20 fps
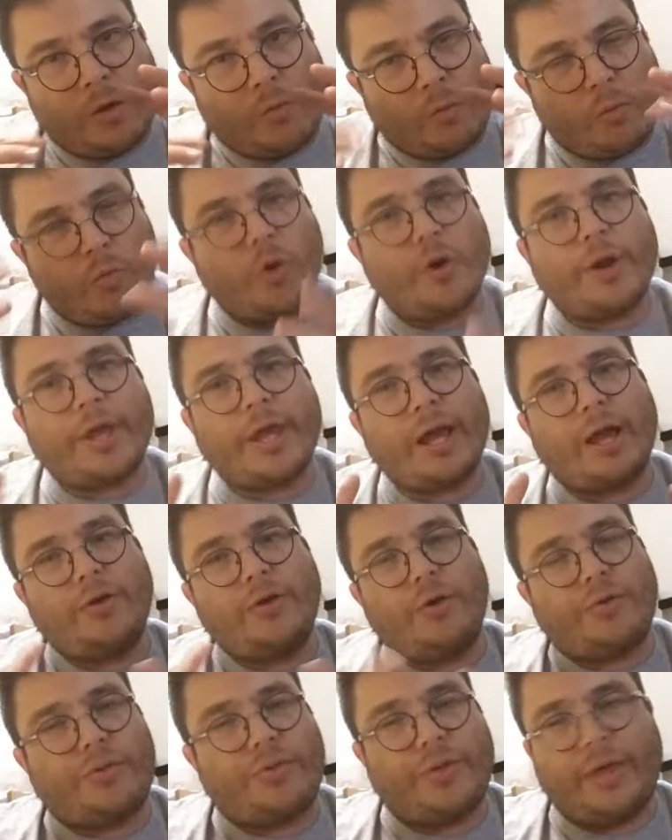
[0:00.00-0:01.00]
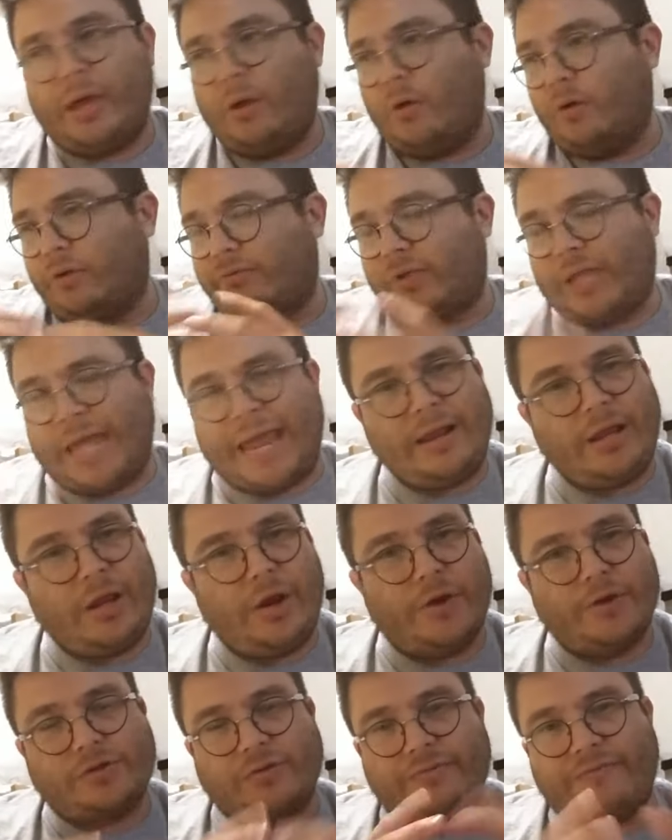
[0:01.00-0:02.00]
working on your thing, or 10
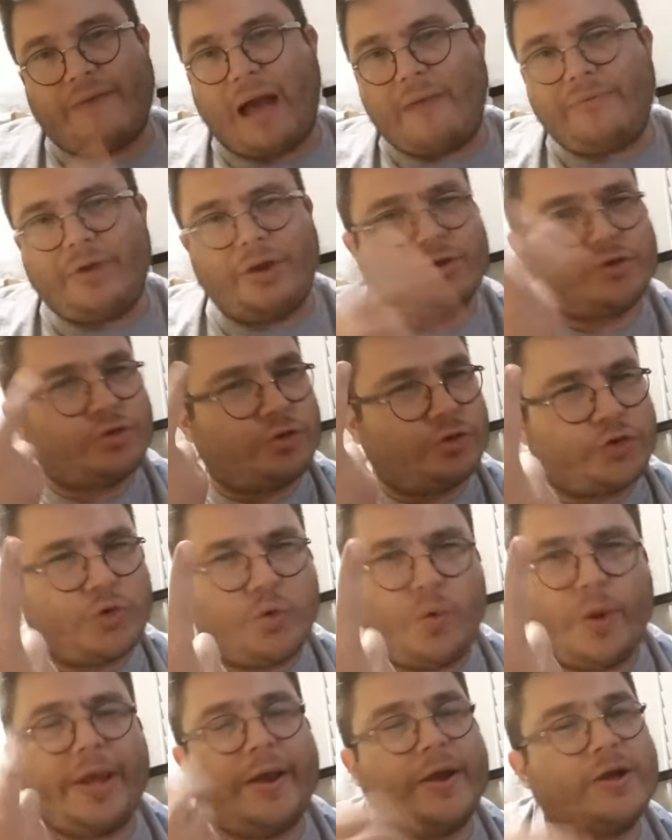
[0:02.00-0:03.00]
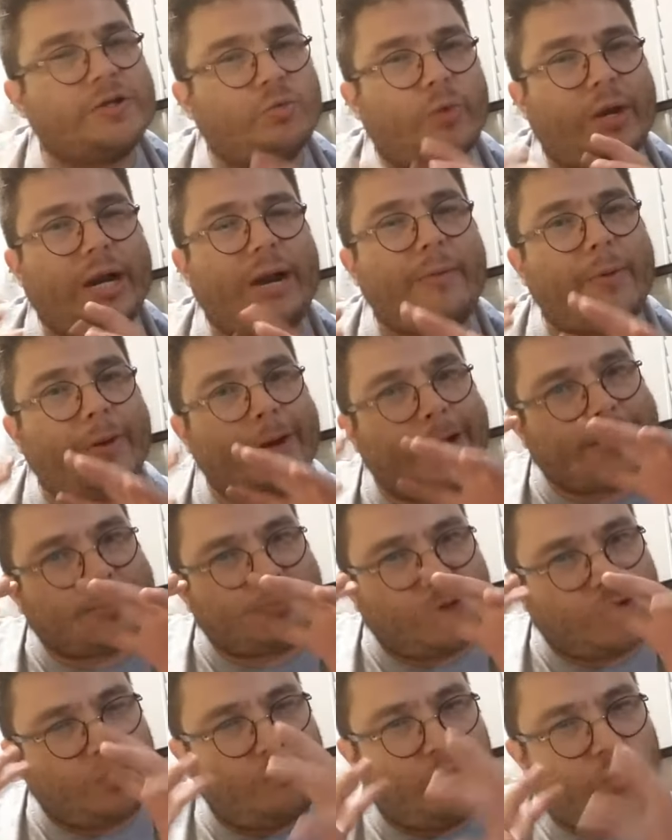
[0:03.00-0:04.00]
years or 5 years or 2 years, whatever it is,
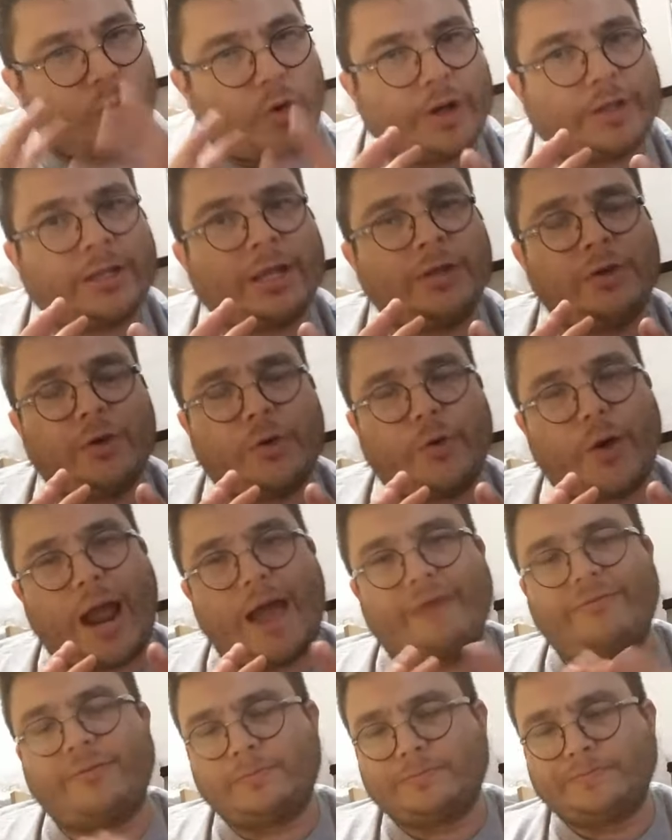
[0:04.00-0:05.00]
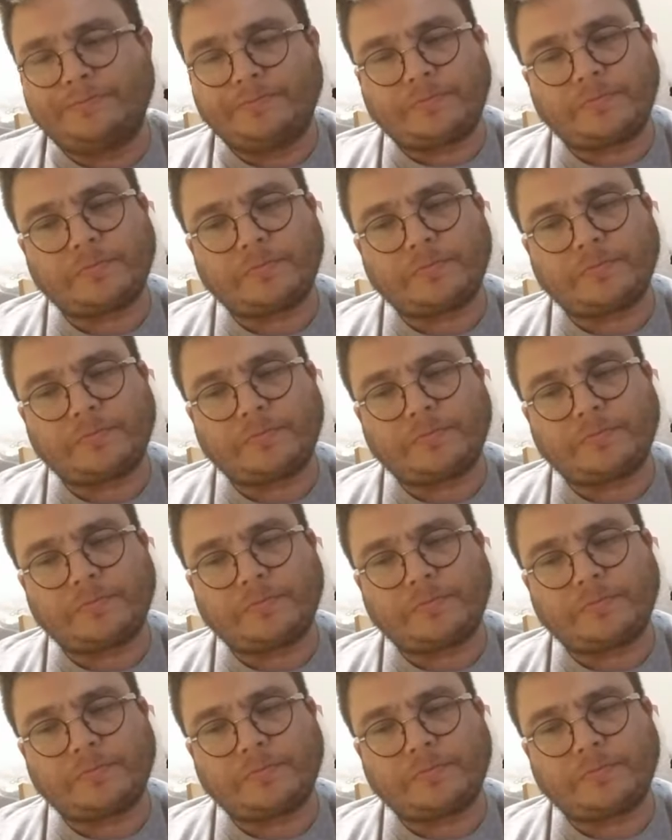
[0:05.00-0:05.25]
but you've worked on your craft.